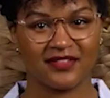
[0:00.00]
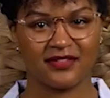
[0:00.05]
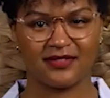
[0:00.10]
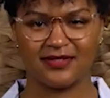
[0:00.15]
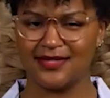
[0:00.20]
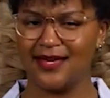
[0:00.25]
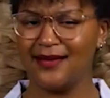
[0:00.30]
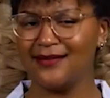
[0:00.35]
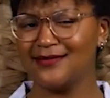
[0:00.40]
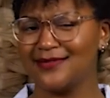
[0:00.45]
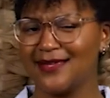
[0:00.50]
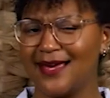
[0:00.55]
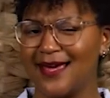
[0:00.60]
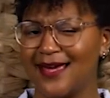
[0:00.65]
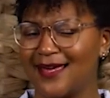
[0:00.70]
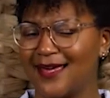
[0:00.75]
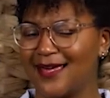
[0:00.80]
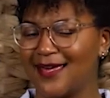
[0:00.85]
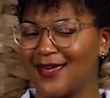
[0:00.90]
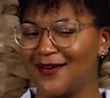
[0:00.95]
Sounds
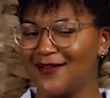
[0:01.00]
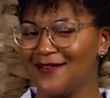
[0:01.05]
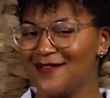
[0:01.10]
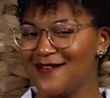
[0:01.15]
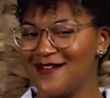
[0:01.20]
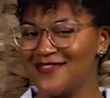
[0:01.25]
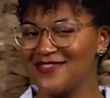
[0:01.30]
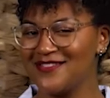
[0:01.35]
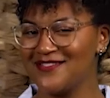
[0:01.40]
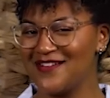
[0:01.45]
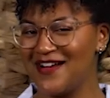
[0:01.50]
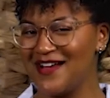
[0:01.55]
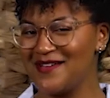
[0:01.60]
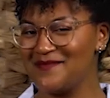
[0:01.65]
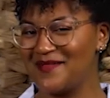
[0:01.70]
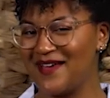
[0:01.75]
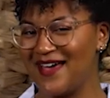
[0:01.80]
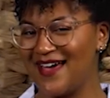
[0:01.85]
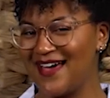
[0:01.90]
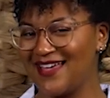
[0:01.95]
like you're on the
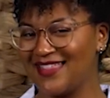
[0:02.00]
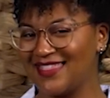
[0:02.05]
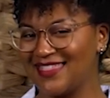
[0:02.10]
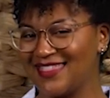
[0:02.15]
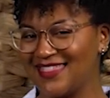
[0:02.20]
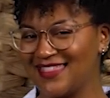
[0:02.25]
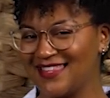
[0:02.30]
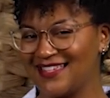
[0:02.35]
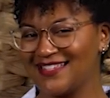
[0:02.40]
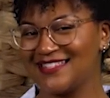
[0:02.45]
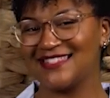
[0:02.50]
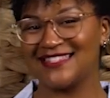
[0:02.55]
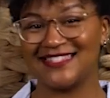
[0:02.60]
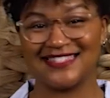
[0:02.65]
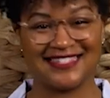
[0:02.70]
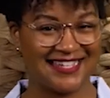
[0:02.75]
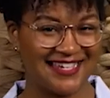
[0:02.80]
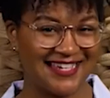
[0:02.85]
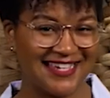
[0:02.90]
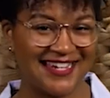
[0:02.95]
right path.
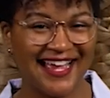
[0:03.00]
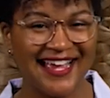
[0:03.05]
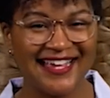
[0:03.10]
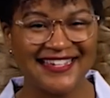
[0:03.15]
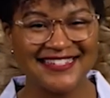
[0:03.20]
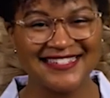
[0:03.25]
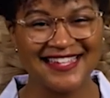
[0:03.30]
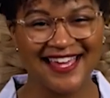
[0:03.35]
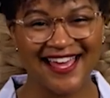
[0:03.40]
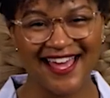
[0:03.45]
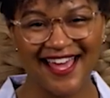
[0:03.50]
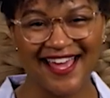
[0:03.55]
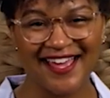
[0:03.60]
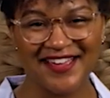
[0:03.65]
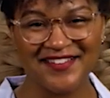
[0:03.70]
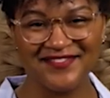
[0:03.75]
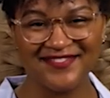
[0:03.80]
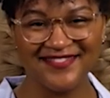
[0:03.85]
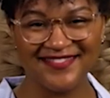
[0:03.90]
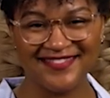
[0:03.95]
See you next
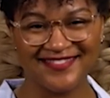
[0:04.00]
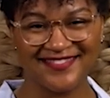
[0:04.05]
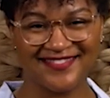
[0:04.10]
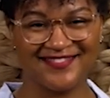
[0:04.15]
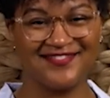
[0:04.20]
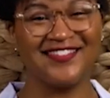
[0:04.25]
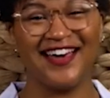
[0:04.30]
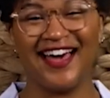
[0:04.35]
time.